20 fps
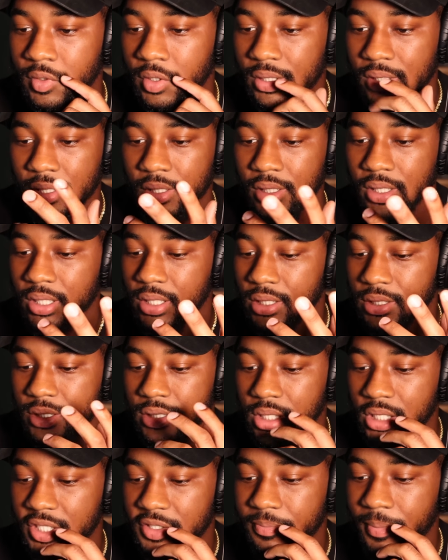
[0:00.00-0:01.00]
these
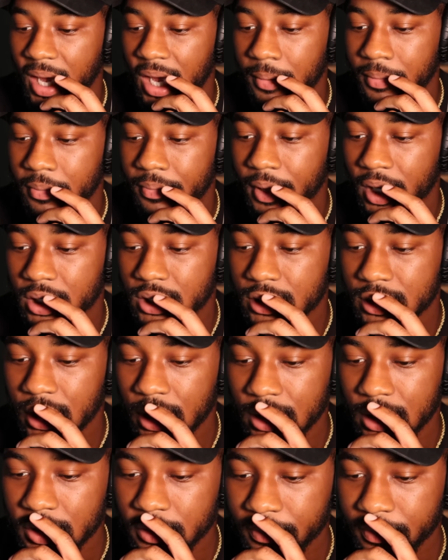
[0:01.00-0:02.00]
these baby pictures they
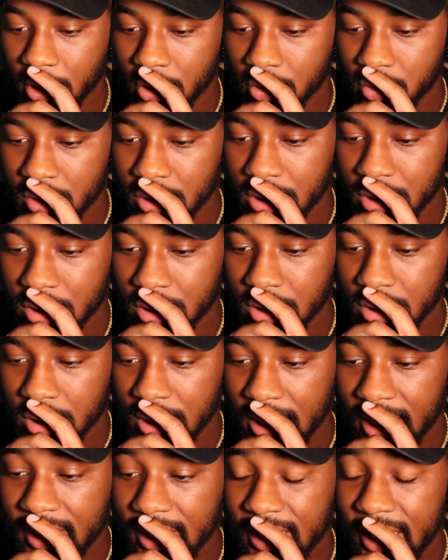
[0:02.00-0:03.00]
just posted.
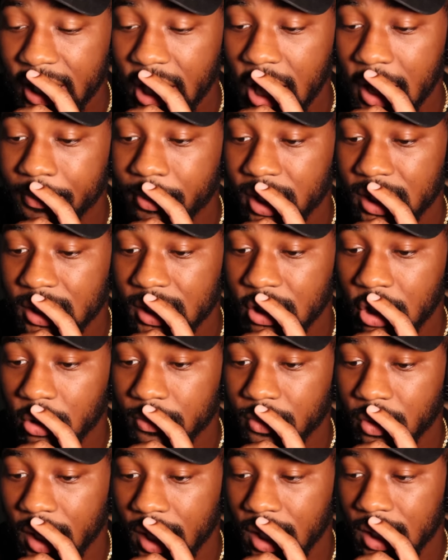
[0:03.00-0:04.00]
They they are pretty
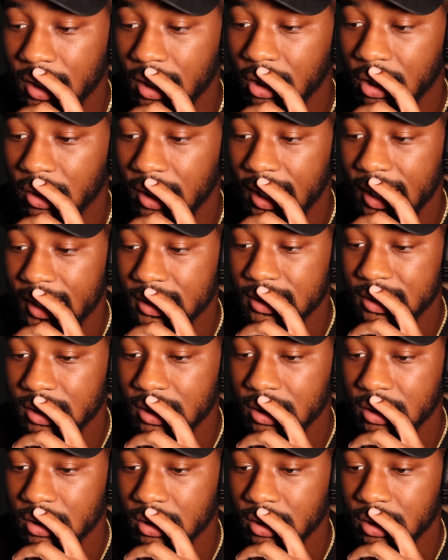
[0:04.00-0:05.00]
dope though. I ain't even gonna lie to
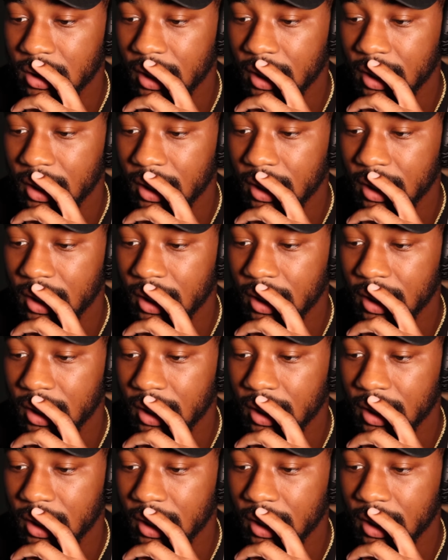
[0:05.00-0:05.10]
you.